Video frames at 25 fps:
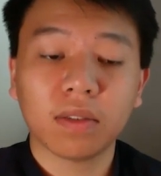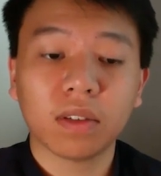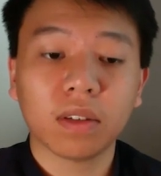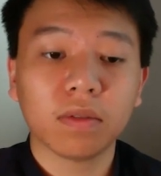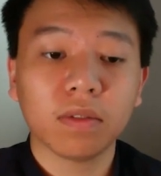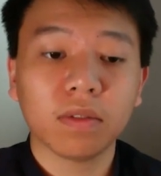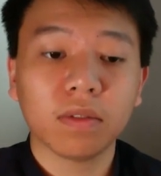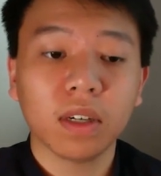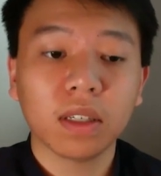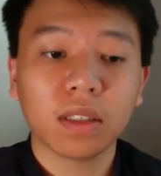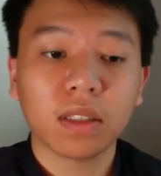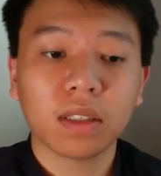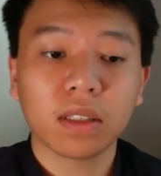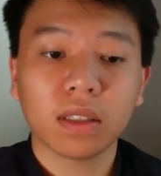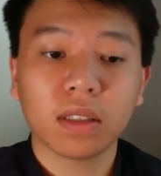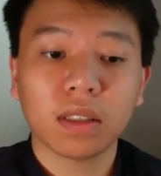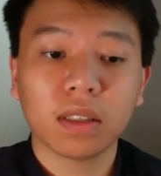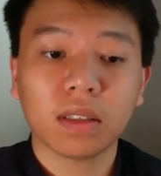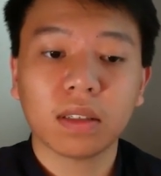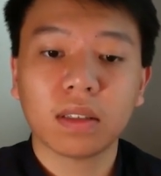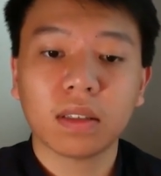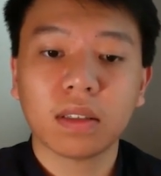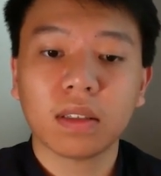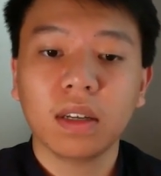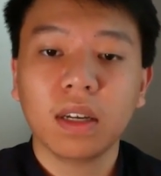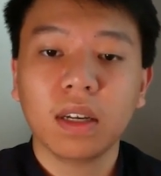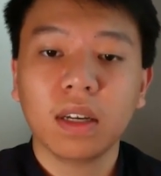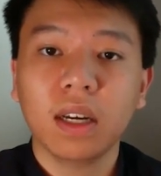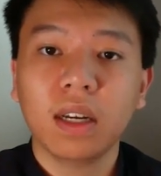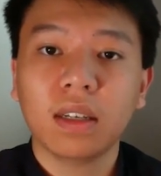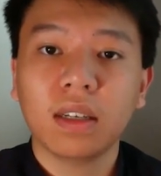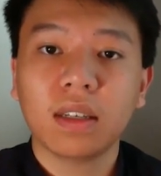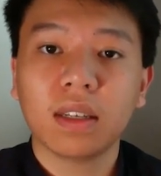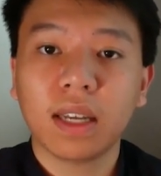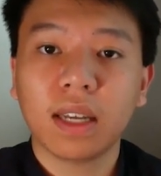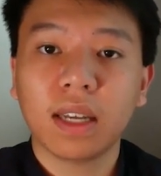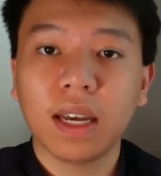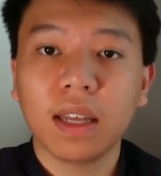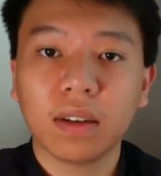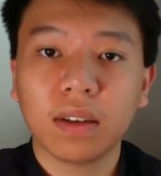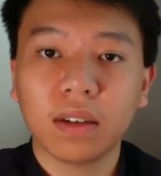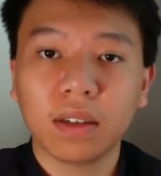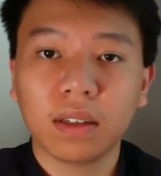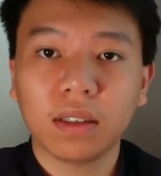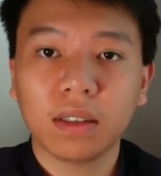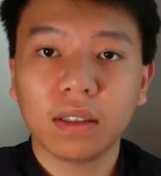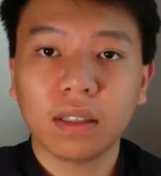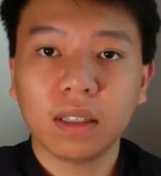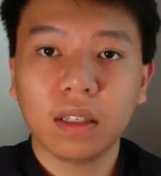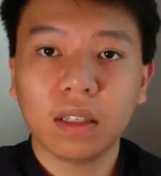different functions
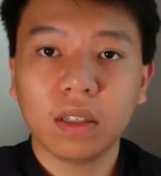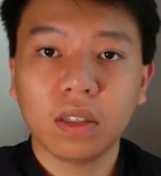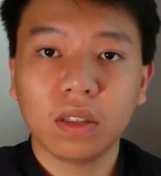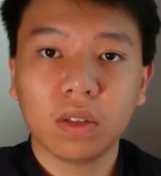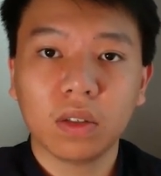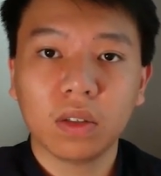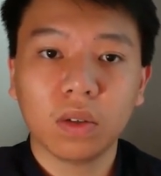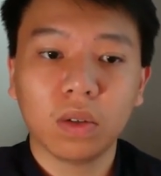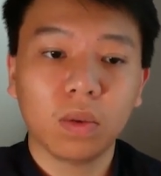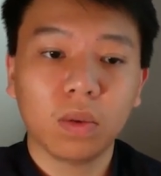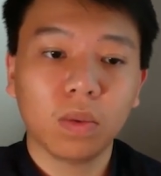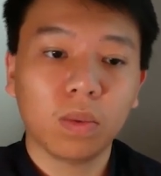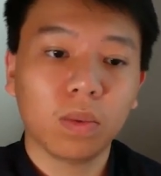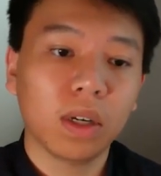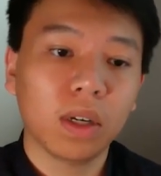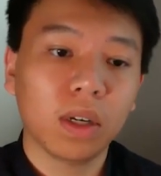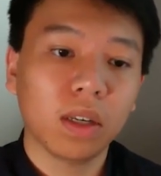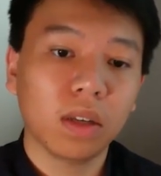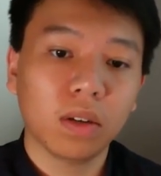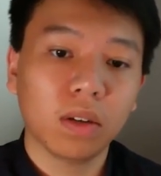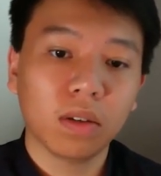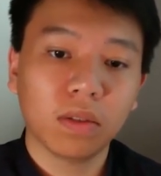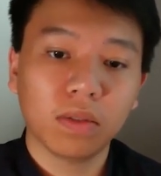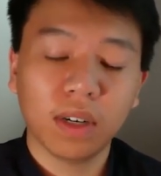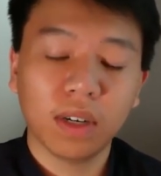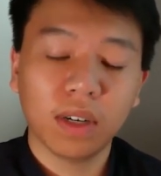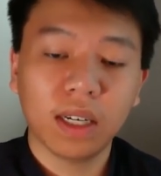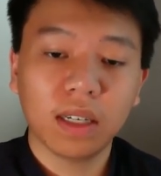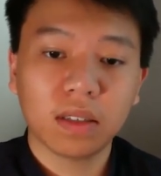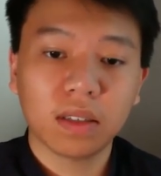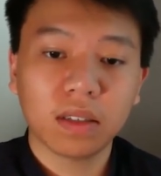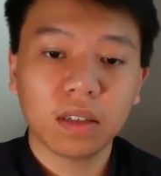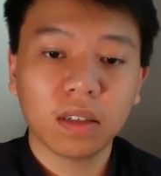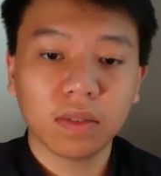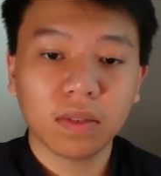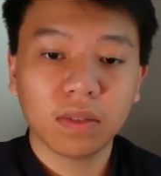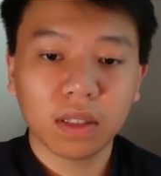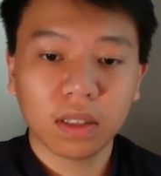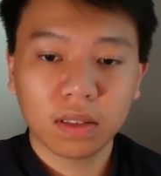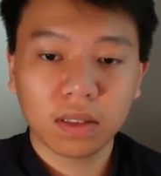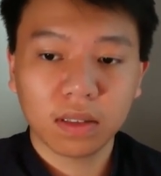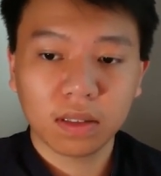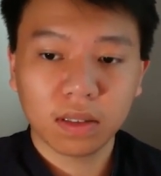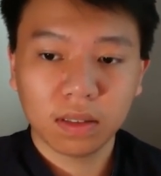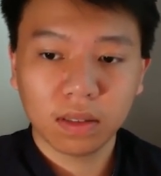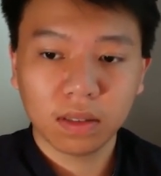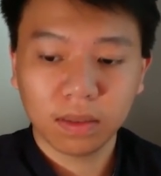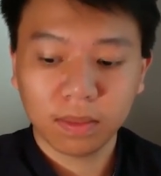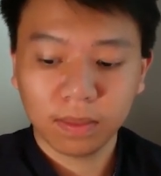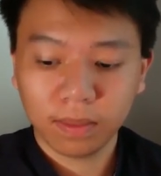together into one unified
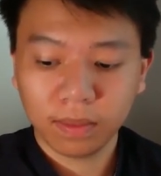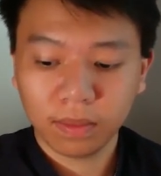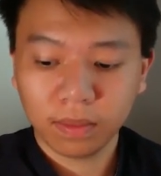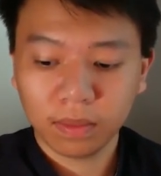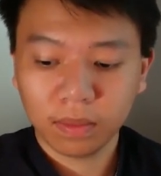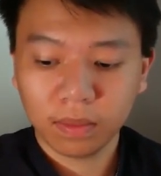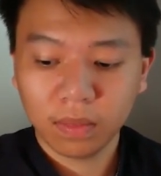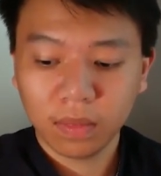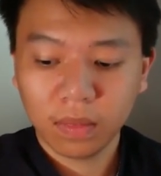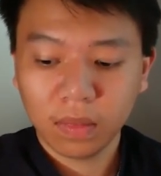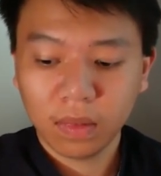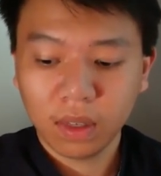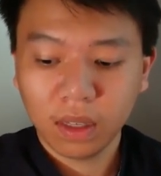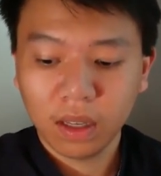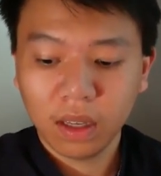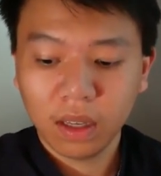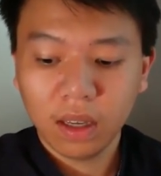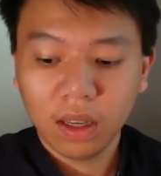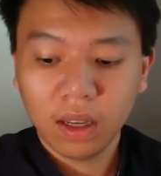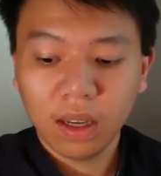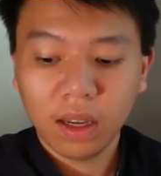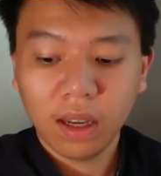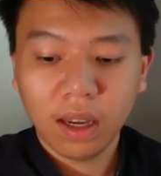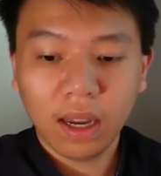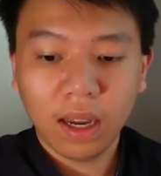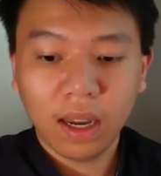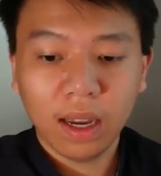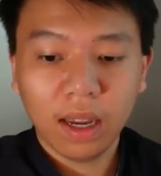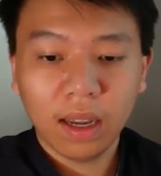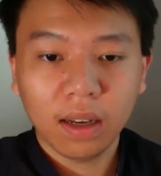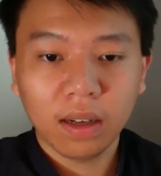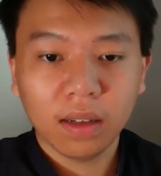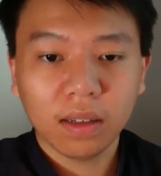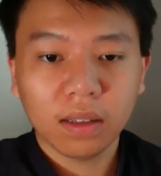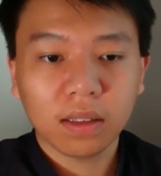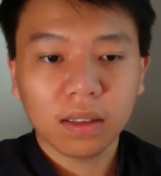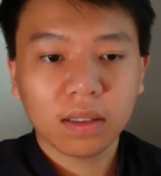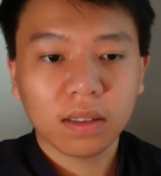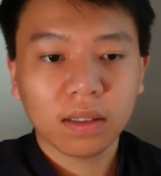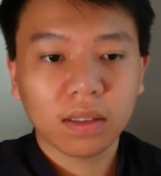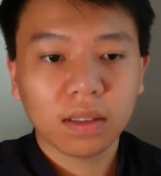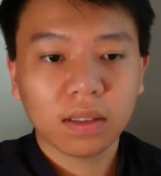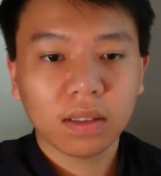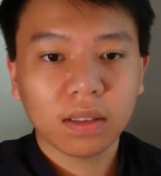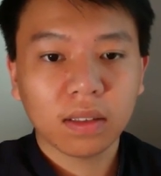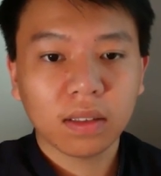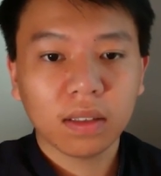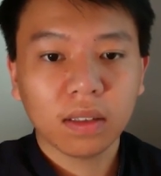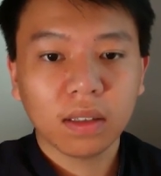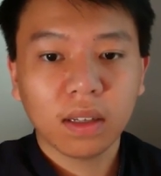surface. And
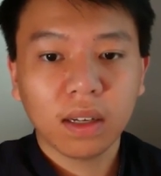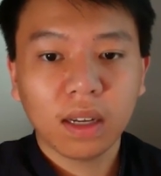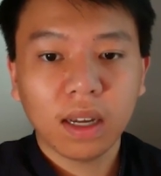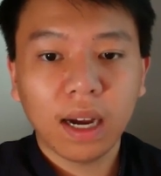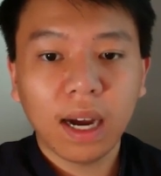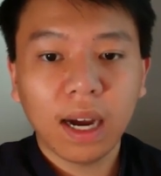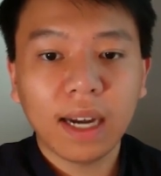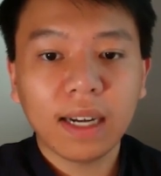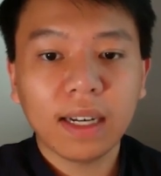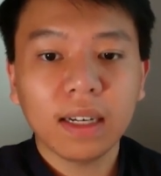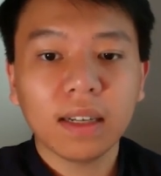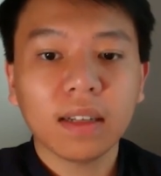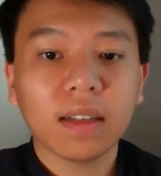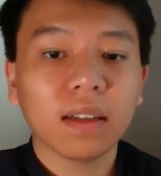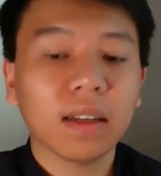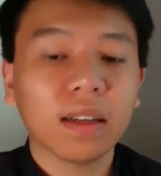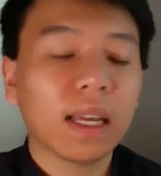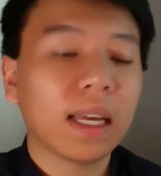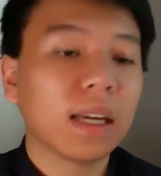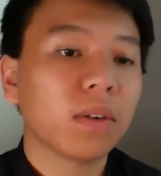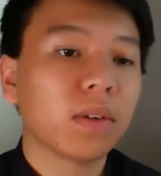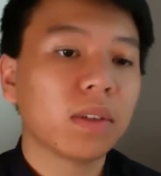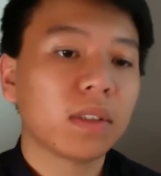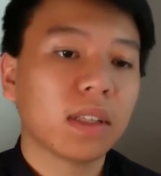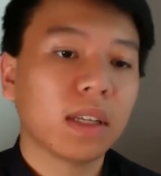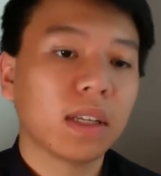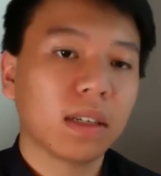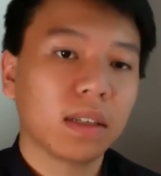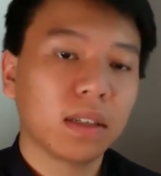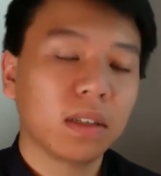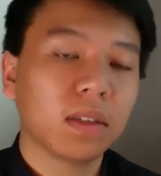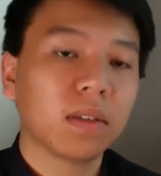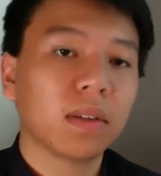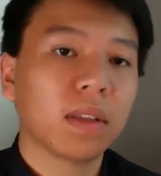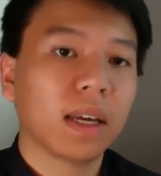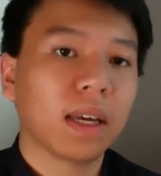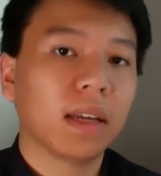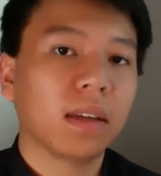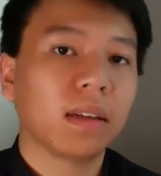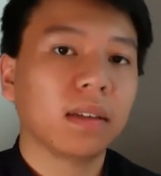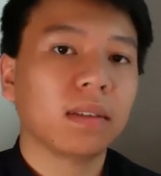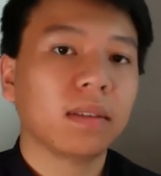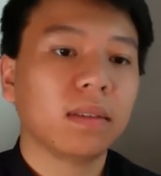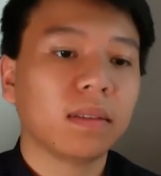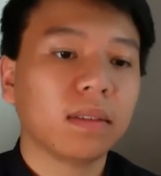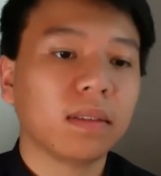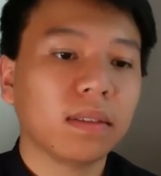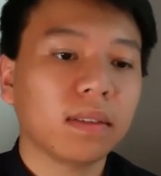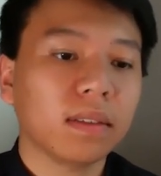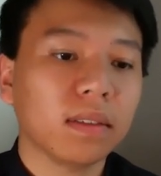I needed a language that could do that.